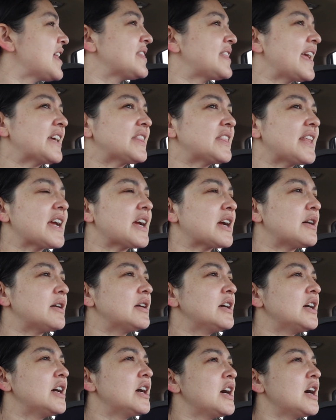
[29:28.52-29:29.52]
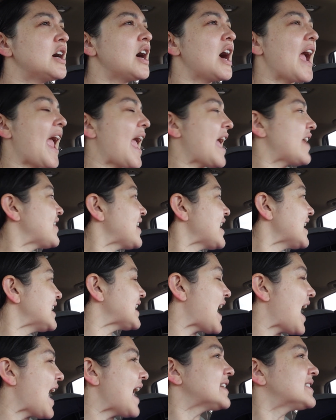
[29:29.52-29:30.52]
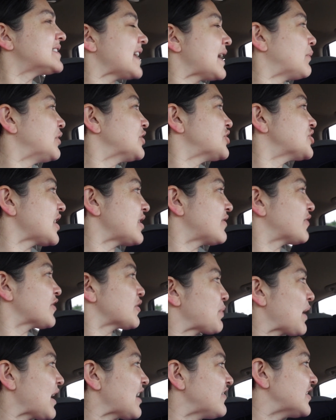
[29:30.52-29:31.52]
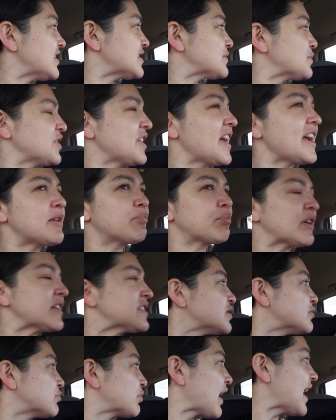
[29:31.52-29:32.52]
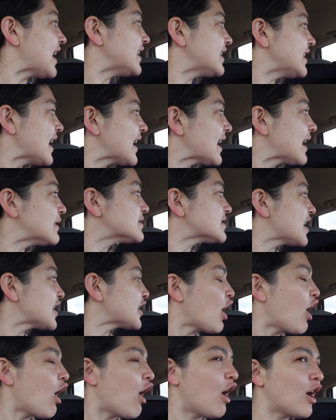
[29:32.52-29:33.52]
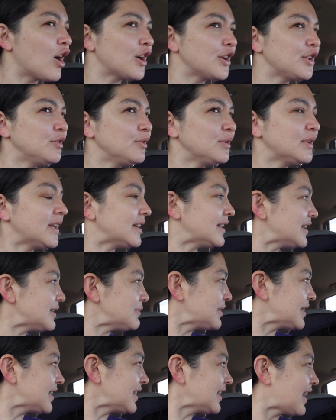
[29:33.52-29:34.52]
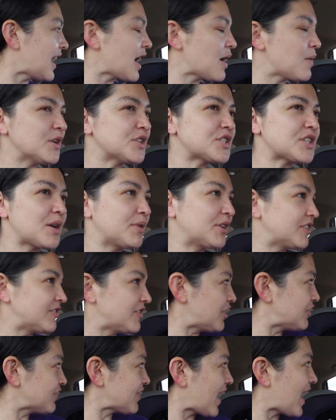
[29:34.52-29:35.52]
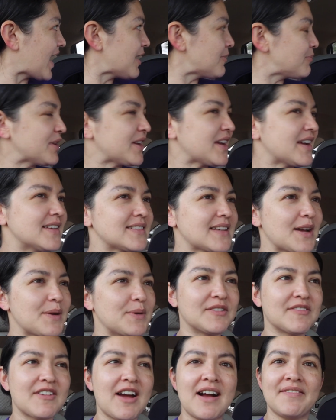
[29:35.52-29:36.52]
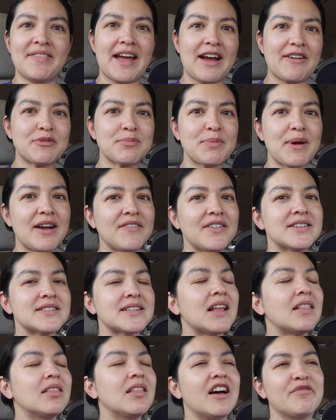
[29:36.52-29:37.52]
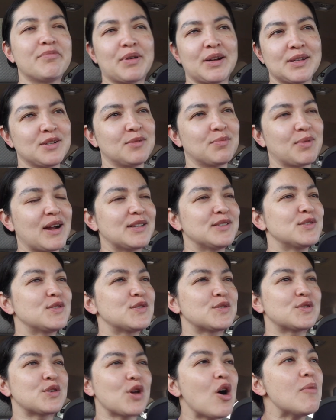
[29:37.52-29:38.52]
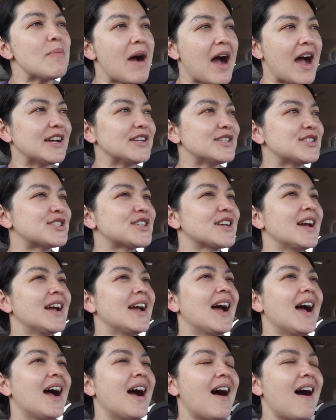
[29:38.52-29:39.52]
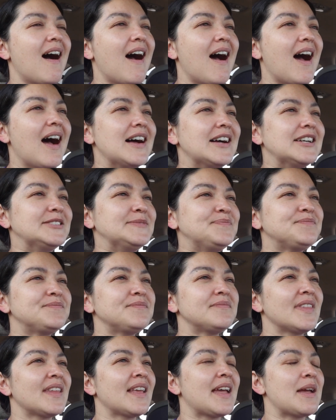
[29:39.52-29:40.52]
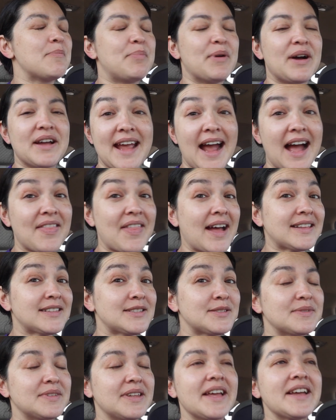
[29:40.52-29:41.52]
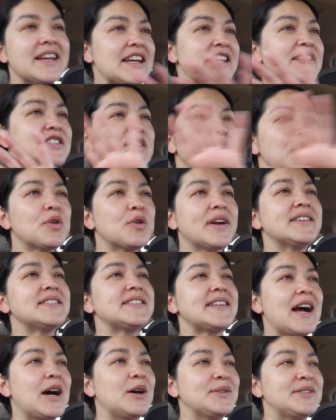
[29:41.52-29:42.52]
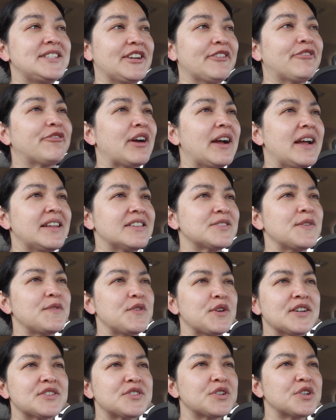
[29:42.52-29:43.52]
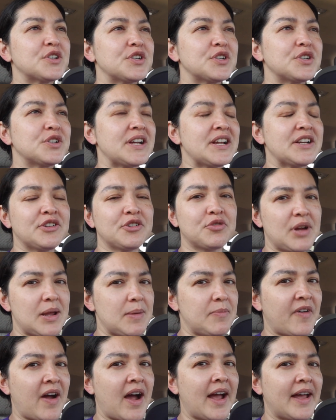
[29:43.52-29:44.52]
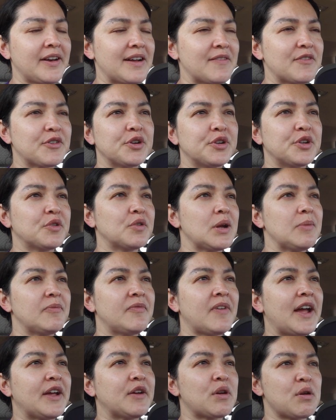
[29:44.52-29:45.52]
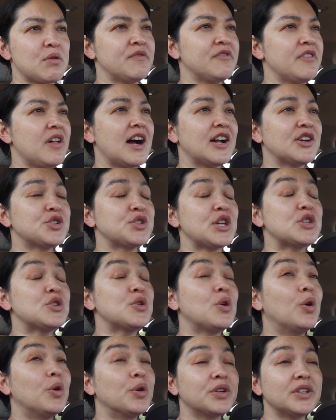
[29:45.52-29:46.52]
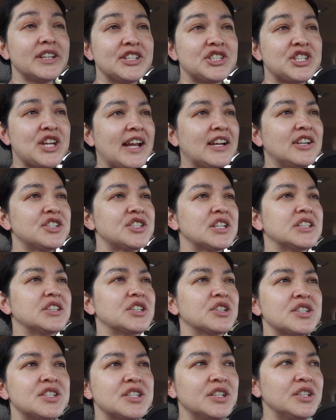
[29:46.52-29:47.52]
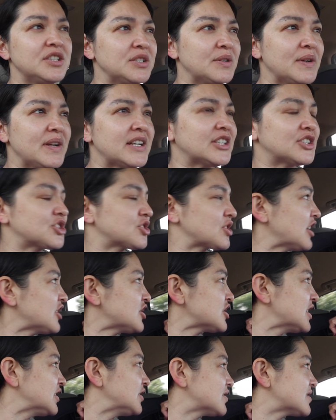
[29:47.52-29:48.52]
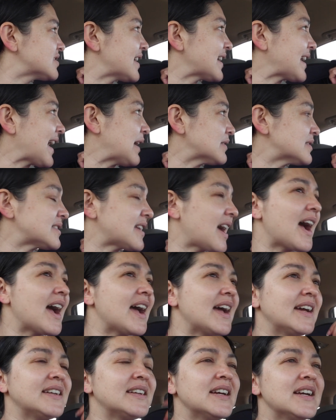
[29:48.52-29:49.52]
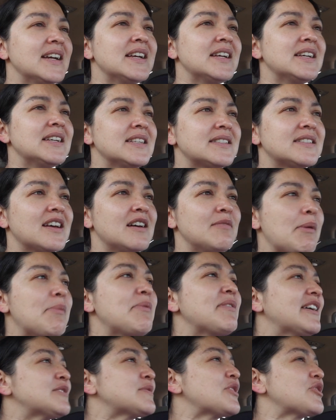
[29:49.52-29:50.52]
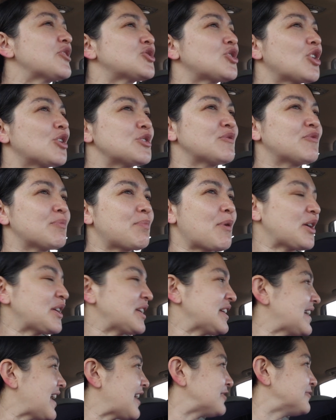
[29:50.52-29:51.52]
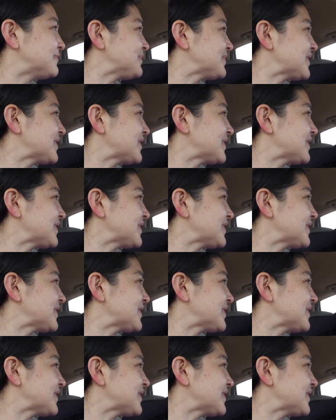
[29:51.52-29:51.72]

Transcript: They had like, they had an egg sandwich like for breakfast with like pretzel bread. And I was like, are you kidding me? I wish I would have known that because I would have gotten that for breakfast. I love pretzel bread so much. But yeah, that's like, it's crazy how different. So if you guys are in Grapevine, ever go to Grapevine, Great Wolf Lodge, they totally changed it. They're still doing construction, it looks like, outside. So maybe that's why they're charging for parking now,